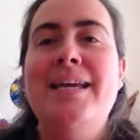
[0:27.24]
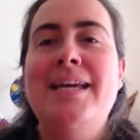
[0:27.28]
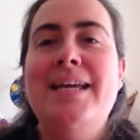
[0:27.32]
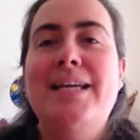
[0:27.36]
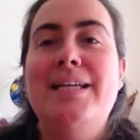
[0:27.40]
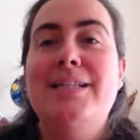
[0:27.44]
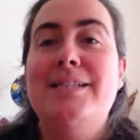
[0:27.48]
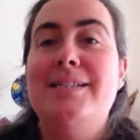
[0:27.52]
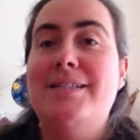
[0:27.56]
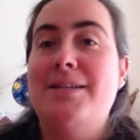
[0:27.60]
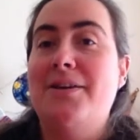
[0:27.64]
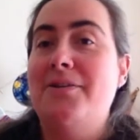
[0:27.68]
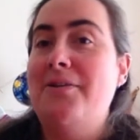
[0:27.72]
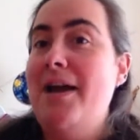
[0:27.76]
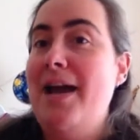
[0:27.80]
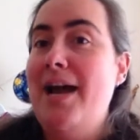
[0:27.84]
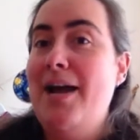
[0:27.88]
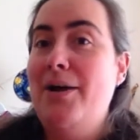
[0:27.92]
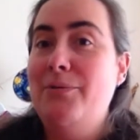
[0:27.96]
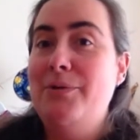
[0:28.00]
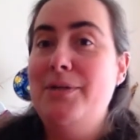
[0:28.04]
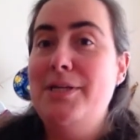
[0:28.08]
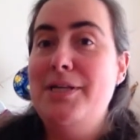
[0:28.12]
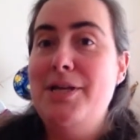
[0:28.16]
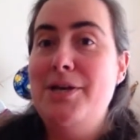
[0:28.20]
So
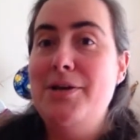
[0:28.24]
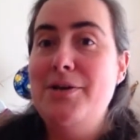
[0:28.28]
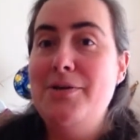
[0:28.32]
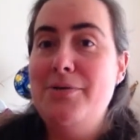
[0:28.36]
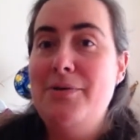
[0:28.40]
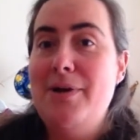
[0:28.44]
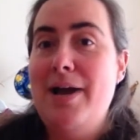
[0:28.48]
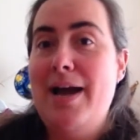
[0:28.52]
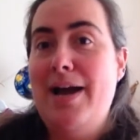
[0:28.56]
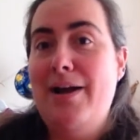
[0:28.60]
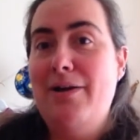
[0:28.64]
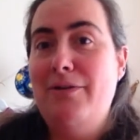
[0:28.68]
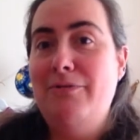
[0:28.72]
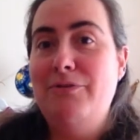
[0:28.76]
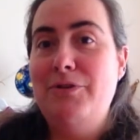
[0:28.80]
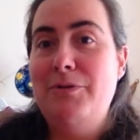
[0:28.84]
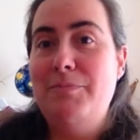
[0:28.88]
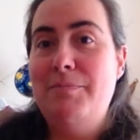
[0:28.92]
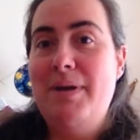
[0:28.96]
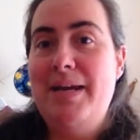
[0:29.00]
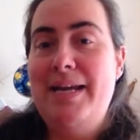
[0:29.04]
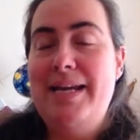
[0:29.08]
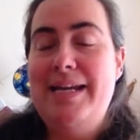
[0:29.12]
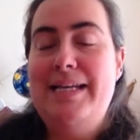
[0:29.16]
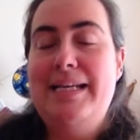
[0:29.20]
how are you? How have you
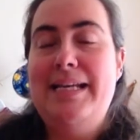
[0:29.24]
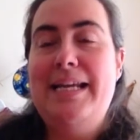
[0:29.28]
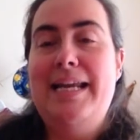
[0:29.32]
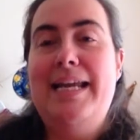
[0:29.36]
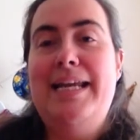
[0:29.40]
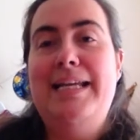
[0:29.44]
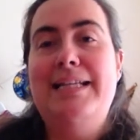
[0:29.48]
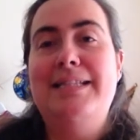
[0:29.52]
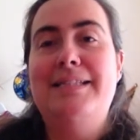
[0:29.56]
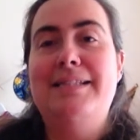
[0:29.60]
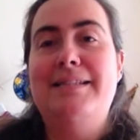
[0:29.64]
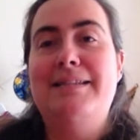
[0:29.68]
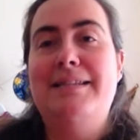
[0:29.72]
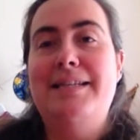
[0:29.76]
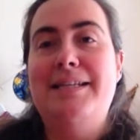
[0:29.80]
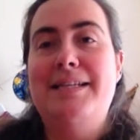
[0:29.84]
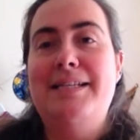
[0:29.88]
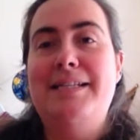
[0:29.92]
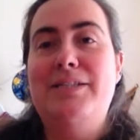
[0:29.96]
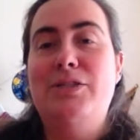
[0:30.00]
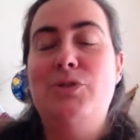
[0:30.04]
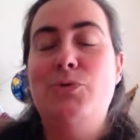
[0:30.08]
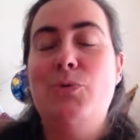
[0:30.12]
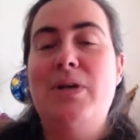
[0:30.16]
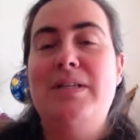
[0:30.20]
been? It's the
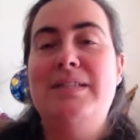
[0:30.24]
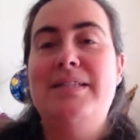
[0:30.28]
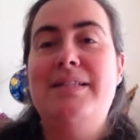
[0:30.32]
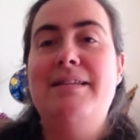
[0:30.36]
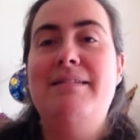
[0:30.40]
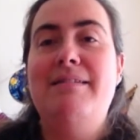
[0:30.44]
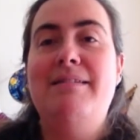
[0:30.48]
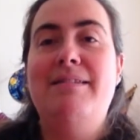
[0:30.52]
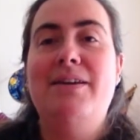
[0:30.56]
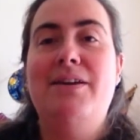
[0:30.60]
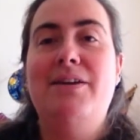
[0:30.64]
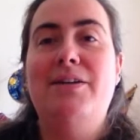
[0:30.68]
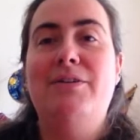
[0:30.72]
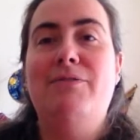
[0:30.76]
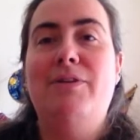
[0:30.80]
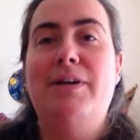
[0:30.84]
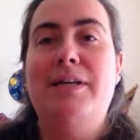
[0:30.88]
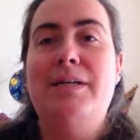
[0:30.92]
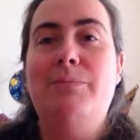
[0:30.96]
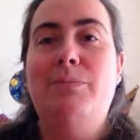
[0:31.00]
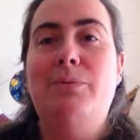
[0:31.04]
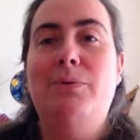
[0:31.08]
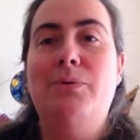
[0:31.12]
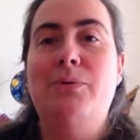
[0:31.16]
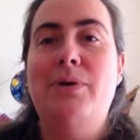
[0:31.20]
23rd of
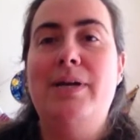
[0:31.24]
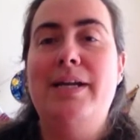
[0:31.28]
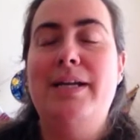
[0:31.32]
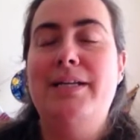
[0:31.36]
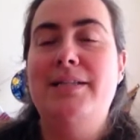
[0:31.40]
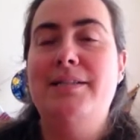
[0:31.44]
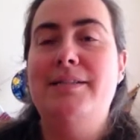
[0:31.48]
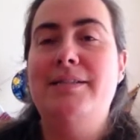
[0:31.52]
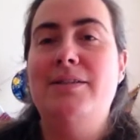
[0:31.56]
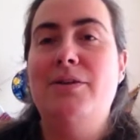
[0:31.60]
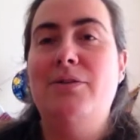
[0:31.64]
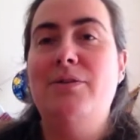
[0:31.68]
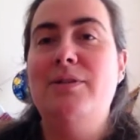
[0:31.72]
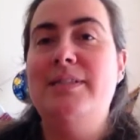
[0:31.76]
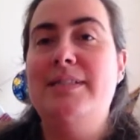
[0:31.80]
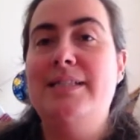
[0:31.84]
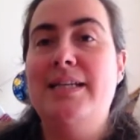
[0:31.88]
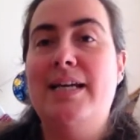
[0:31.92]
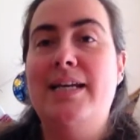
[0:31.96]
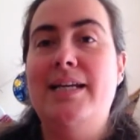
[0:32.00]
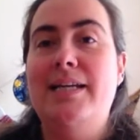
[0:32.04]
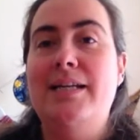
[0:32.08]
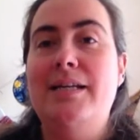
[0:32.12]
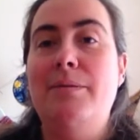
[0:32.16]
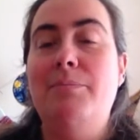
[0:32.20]
April here, so the
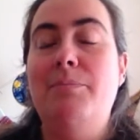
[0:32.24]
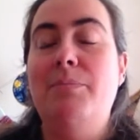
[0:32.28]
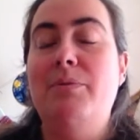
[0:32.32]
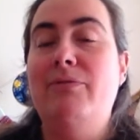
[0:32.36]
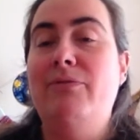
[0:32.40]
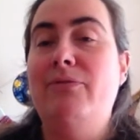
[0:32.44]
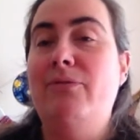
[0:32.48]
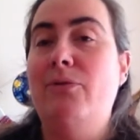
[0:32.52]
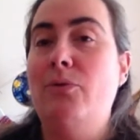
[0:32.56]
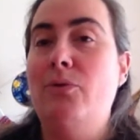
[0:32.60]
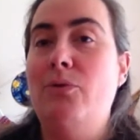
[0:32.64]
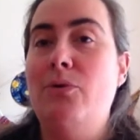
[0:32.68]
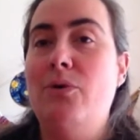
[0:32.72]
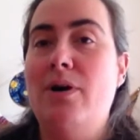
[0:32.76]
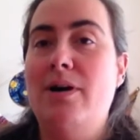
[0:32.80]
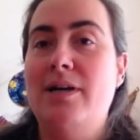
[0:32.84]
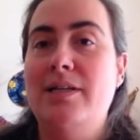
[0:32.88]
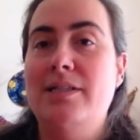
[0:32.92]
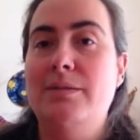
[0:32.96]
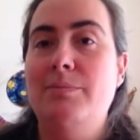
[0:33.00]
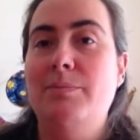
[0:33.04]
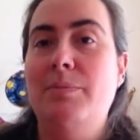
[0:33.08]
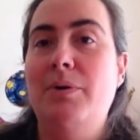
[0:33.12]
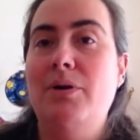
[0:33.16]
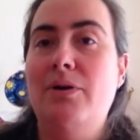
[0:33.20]
day before I
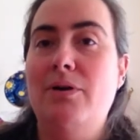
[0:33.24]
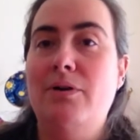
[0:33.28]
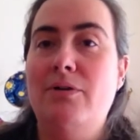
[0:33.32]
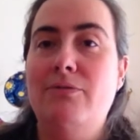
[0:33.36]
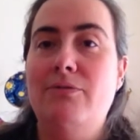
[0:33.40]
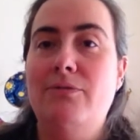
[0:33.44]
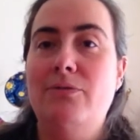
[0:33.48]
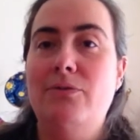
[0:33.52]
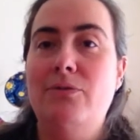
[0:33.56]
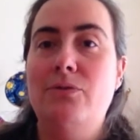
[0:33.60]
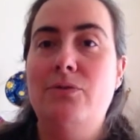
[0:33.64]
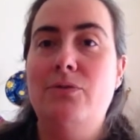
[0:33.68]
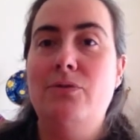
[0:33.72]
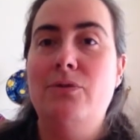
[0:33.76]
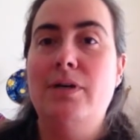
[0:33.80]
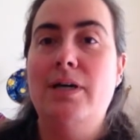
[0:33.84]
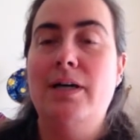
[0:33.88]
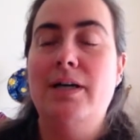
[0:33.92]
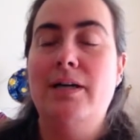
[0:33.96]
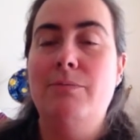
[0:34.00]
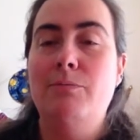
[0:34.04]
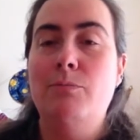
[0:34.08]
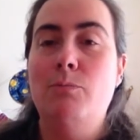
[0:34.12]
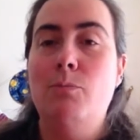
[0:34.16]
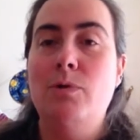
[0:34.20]
depart for
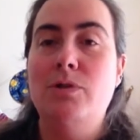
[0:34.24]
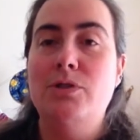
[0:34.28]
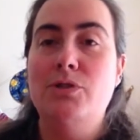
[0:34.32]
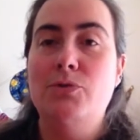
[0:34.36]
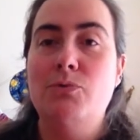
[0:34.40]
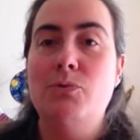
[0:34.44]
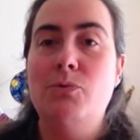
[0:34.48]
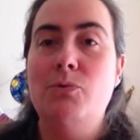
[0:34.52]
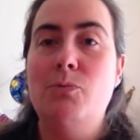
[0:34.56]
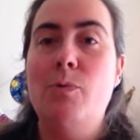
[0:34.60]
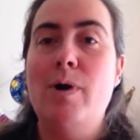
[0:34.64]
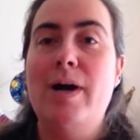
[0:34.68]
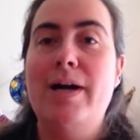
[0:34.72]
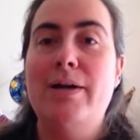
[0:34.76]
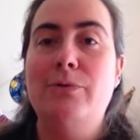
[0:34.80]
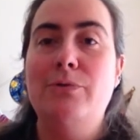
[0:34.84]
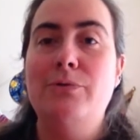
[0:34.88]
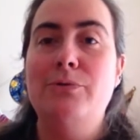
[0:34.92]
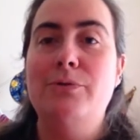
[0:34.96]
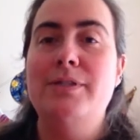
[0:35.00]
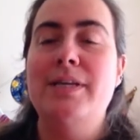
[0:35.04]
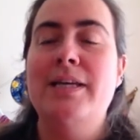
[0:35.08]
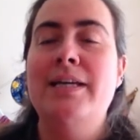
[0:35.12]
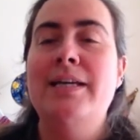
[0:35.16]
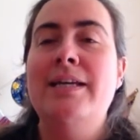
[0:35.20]
Wonderwall,
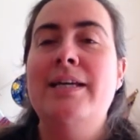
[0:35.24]
Wales.